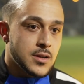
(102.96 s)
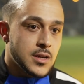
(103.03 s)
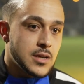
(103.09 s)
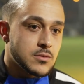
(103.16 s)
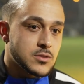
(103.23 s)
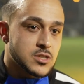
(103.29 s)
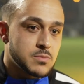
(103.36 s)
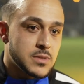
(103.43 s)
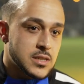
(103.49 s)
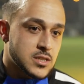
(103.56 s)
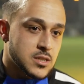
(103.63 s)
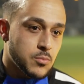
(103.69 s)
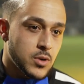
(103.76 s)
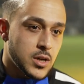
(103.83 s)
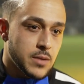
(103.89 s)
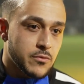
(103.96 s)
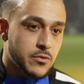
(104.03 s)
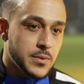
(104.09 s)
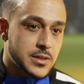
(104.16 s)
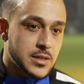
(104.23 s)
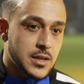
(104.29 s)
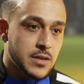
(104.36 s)
it would just be disappointing for
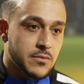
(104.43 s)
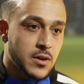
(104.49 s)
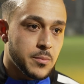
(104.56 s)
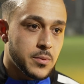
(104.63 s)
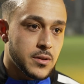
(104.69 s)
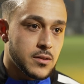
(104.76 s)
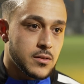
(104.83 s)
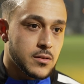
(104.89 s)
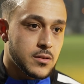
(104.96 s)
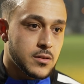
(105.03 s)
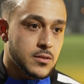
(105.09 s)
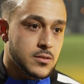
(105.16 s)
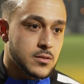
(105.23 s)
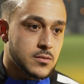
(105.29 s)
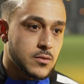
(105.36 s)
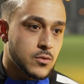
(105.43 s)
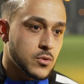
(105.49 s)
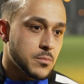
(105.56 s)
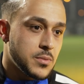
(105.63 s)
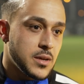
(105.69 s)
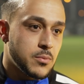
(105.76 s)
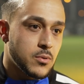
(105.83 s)
me to give up. And all
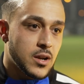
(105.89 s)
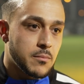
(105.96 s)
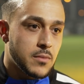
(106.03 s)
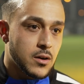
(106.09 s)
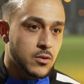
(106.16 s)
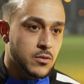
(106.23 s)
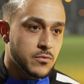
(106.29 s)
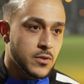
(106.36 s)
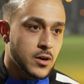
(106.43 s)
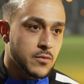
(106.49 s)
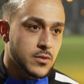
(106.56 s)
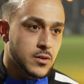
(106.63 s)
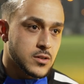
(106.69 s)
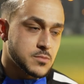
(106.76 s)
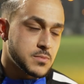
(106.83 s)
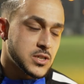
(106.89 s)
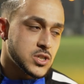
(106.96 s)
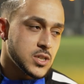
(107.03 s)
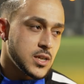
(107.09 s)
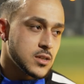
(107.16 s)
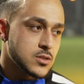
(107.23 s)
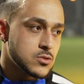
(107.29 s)
the people, like my godfather
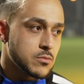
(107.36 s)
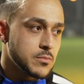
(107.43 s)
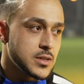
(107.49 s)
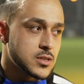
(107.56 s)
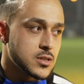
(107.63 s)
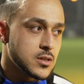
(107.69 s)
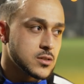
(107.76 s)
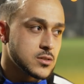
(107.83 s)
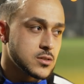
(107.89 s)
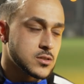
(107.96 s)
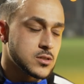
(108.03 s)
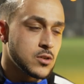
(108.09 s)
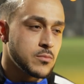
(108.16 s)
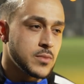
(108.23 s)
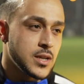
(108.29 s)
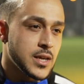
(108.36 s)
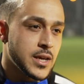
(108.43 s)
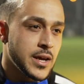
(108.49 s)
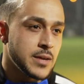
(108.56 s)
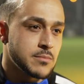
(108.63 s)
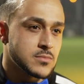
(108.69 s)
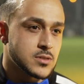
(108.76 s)
especially, that took me to so many
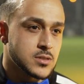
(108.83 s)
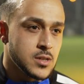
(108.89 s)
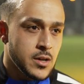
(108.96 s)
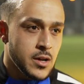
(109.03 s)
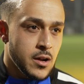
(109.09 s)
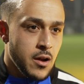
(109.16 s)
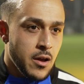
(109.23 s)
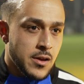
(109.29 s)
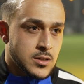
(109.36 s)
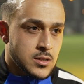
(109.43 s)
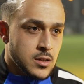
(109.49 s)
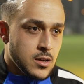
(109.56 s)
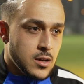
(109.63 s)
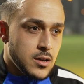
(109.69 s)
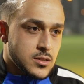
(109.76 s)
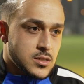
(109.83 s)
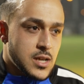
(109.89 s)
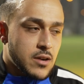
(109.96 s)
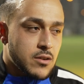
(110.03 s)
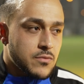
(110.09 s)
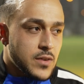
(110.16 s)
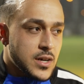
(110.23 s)
games,
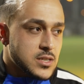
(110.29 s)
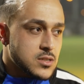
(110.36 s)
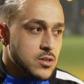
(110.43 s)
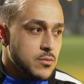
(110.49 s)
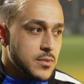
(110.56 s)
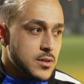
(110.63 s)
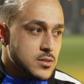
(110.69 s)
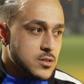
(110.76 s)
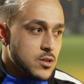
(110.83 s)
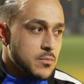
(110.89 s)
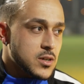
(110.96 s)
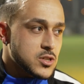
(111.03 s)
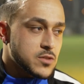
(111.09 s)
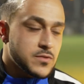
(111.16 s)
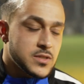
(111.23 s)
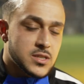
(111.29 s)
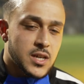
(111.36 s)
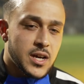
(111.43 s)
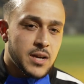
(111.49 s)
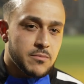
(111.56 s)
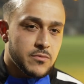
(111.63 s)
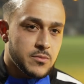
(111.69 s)
sacrificed so much of his
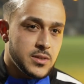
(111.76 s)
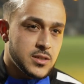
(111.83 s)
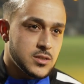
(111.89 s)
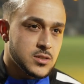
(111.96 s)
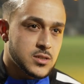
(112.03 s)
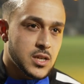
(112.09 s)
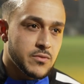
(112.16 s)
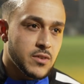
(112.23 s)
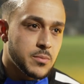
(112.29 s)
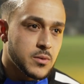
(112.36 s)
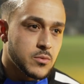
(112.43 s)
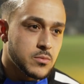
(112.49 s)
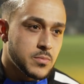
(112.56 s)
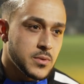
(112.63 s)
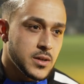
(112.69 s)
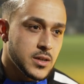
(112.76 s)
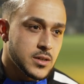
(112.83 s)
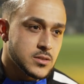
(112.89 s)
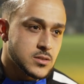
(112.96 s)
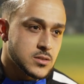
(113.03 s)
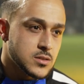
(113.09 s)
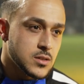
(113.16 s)
time for me to just give up, it would be